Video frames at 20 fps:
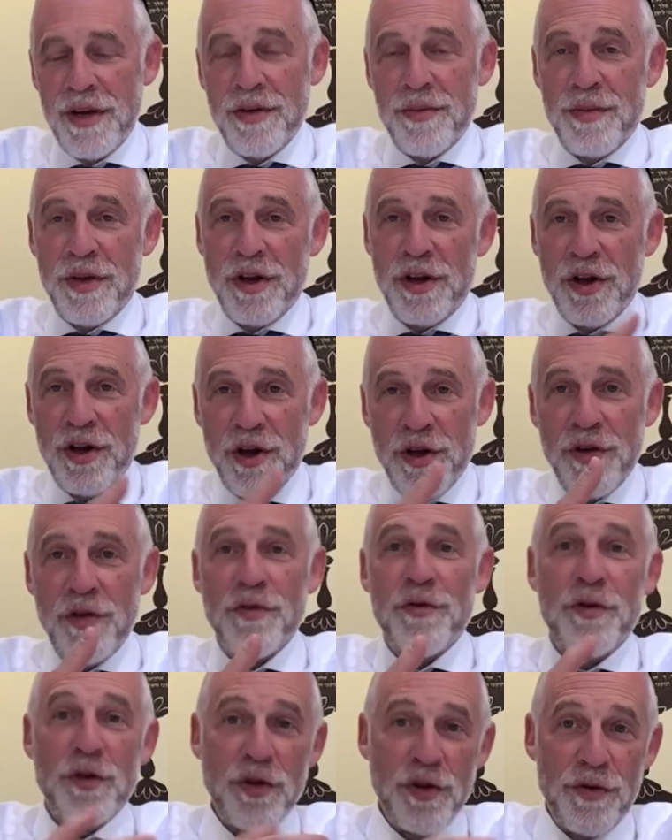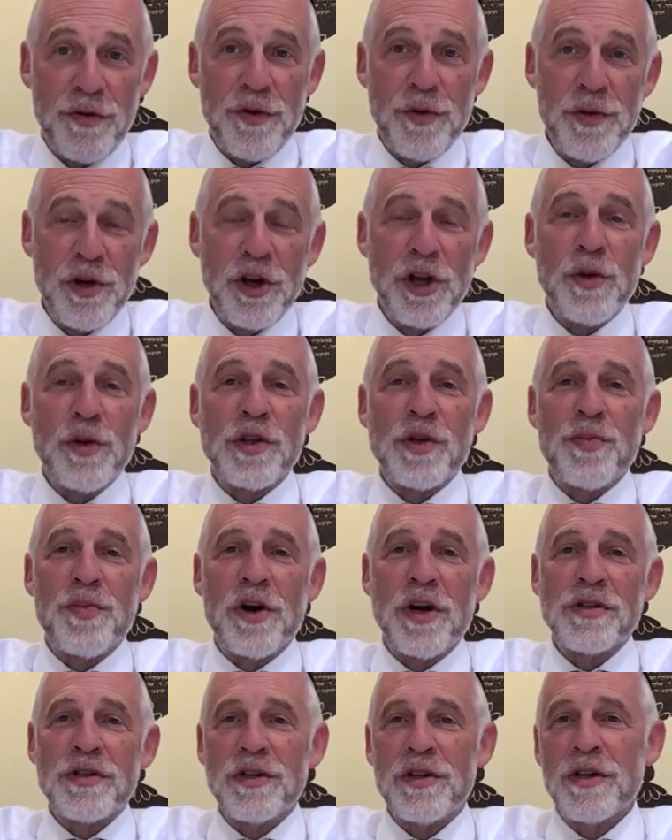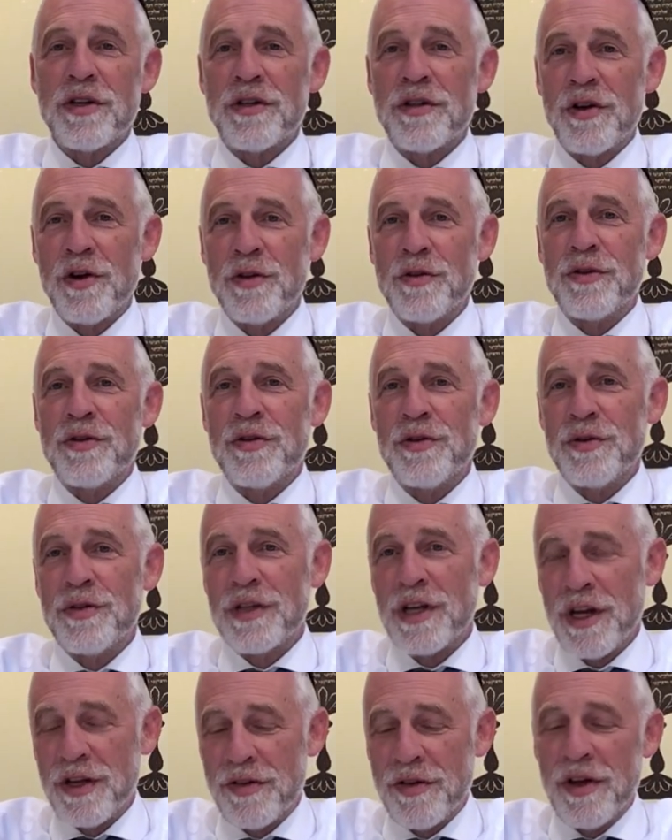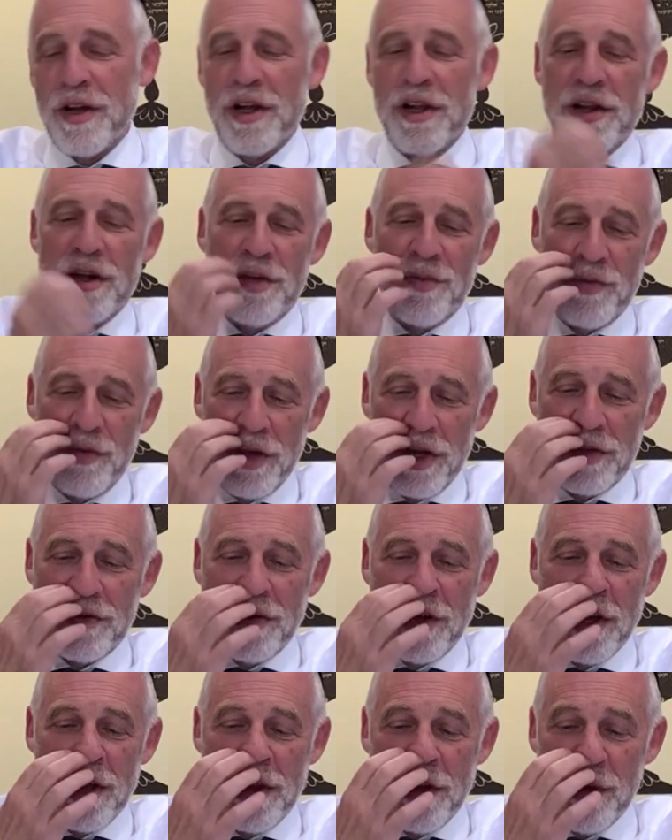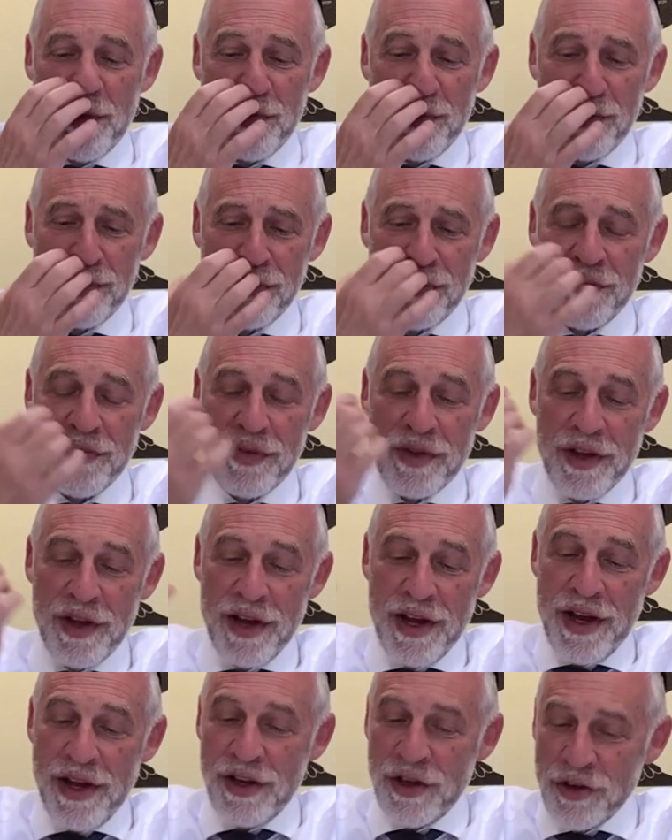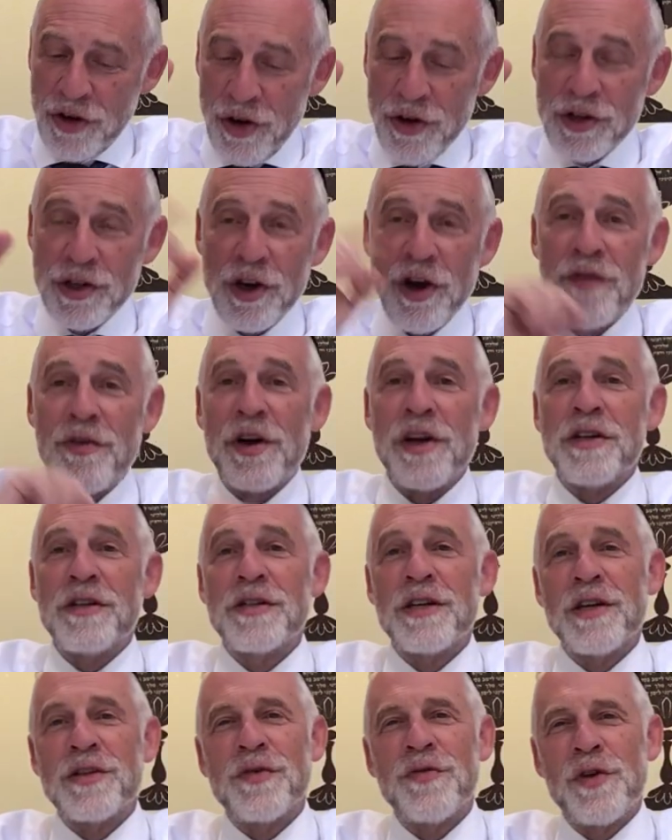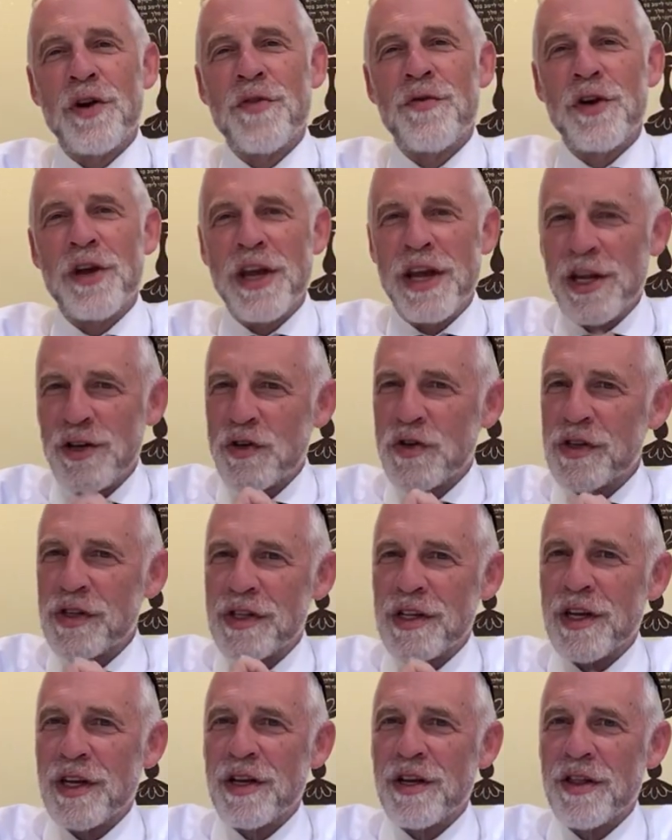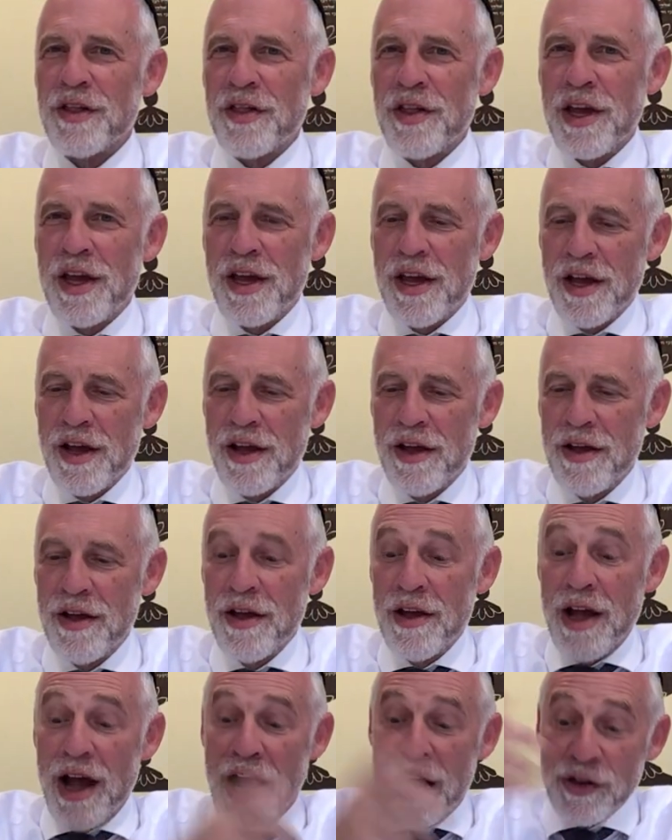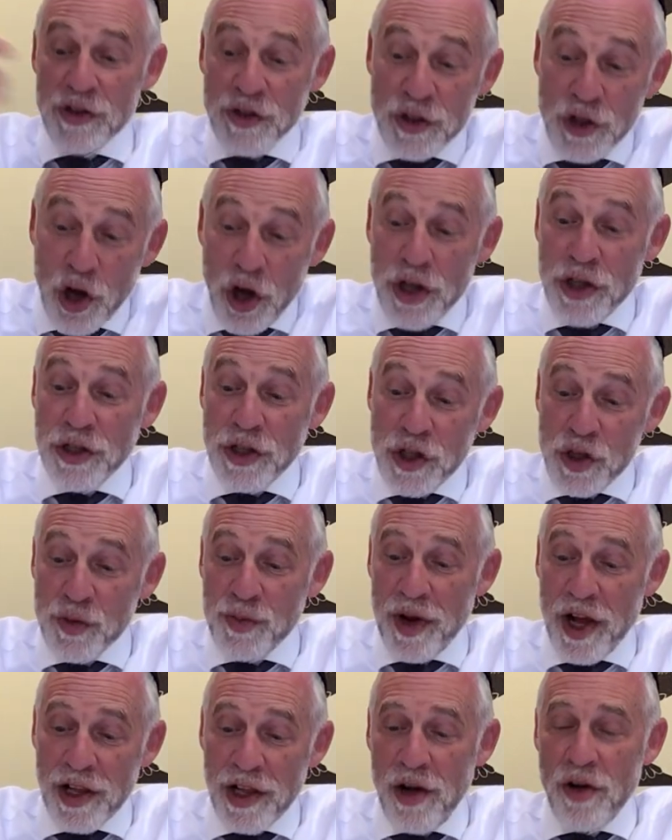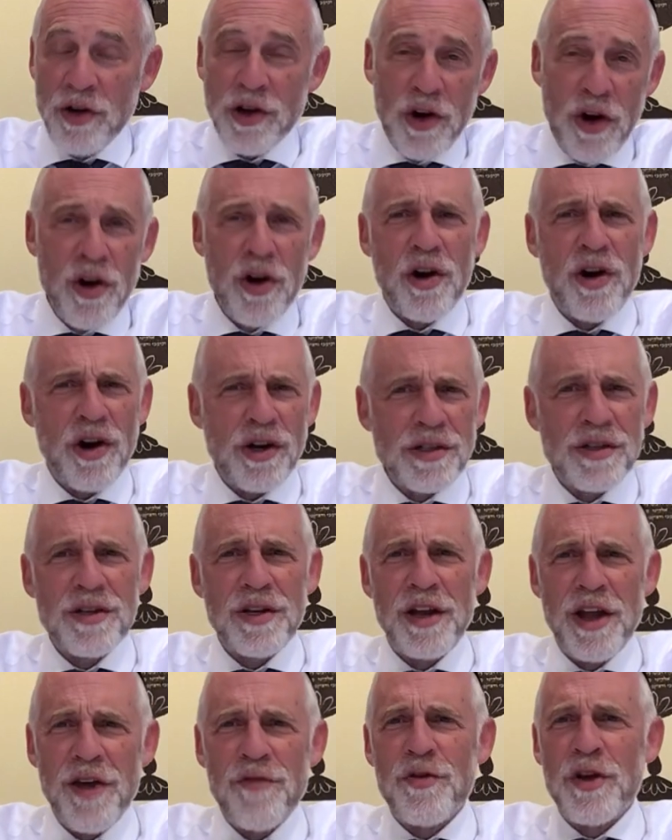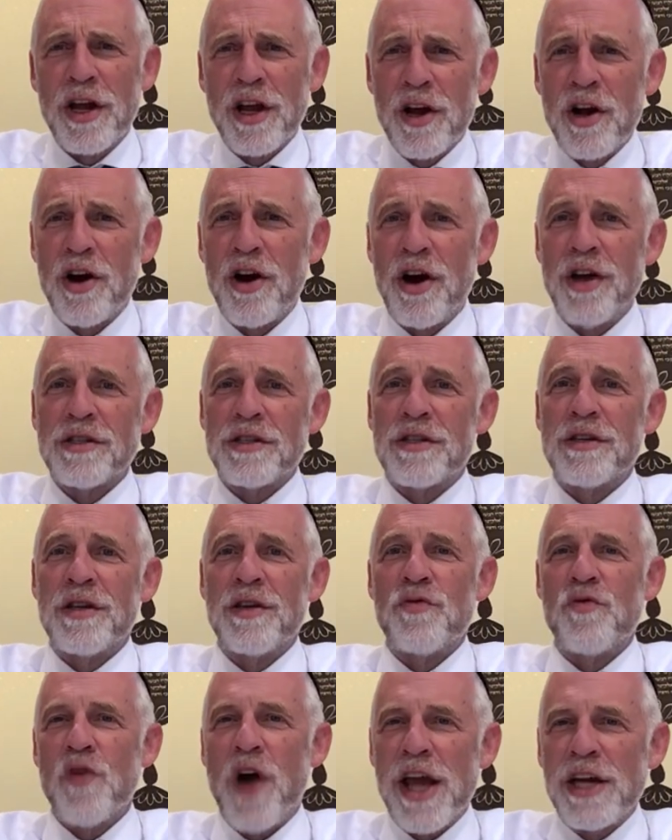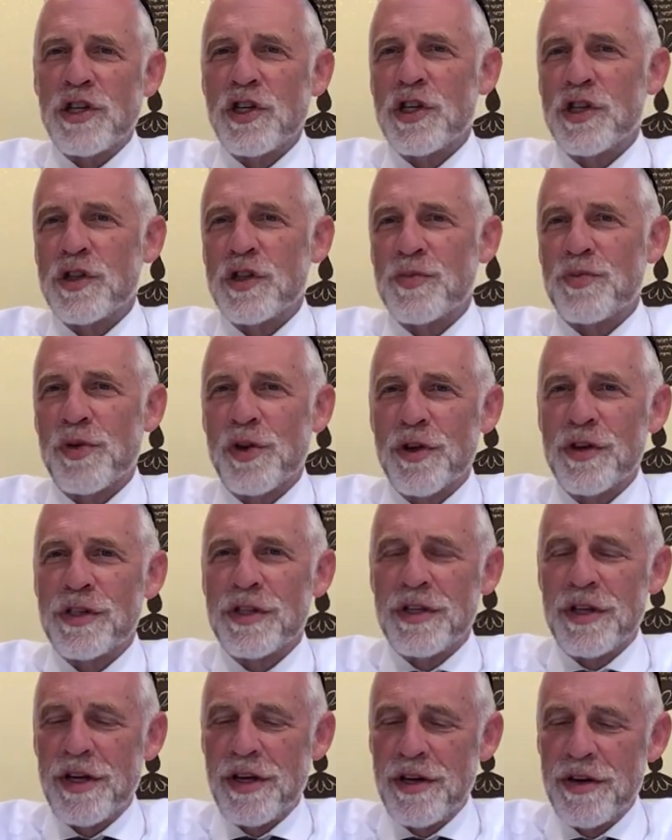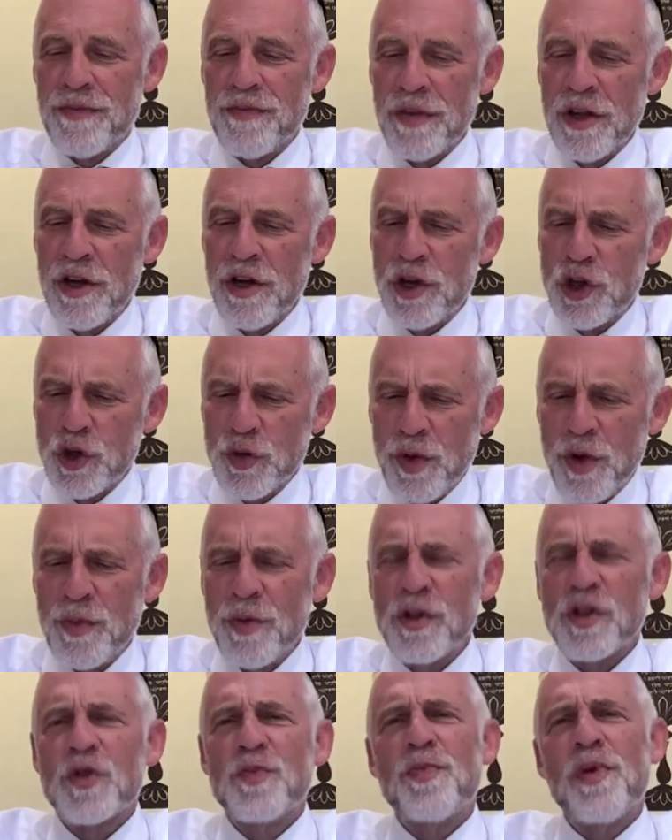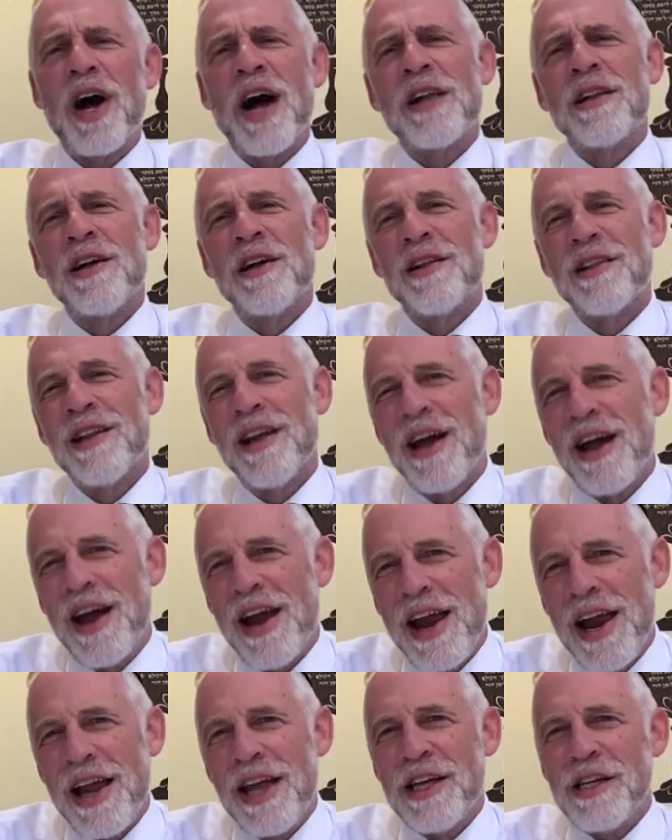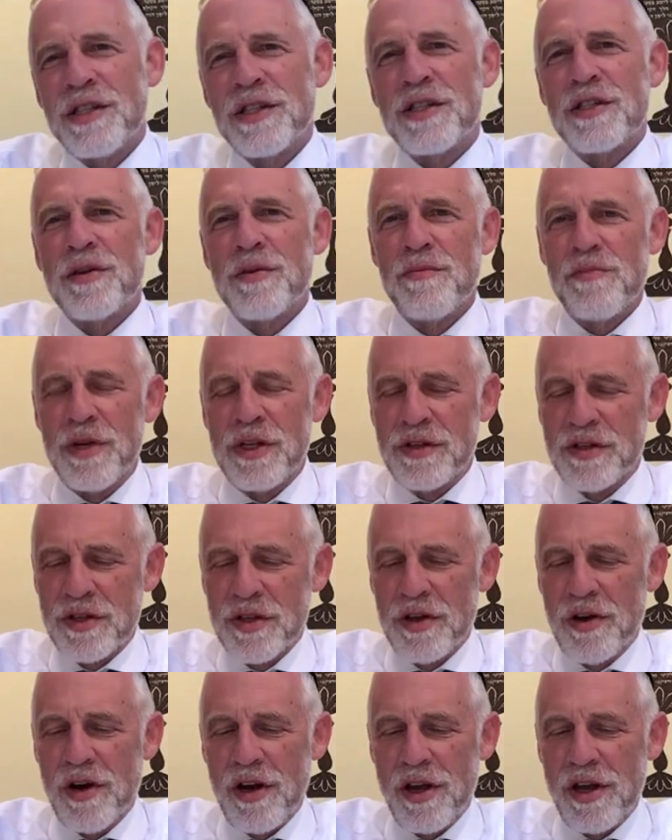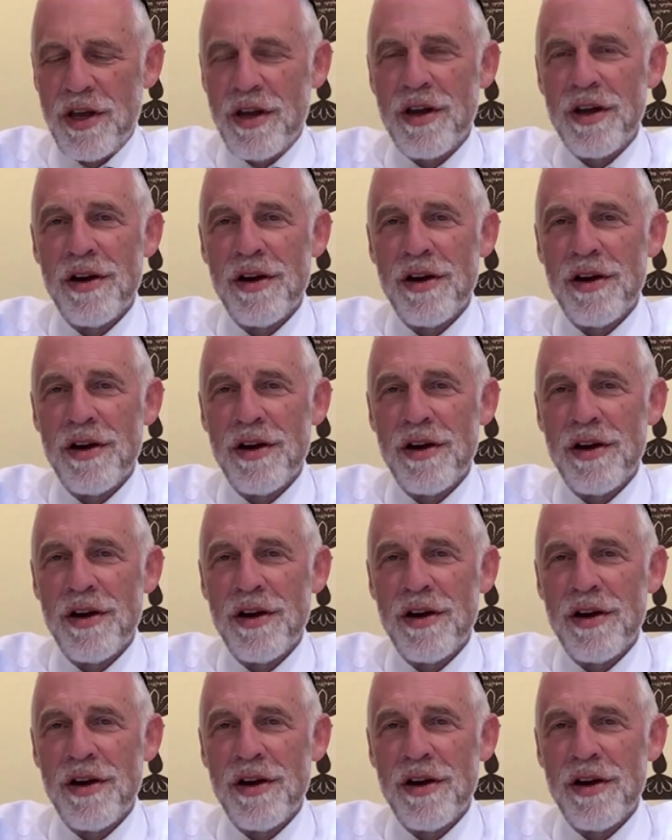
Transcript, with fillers: Many are familiar with the pasuk. Those who say Tehillim, read Tehillim. The Torah Sava says a very, very interesting thing. Al zoisis palel kol chassid. Every chassid, righteous person, should be mispalel le'es mitzoi.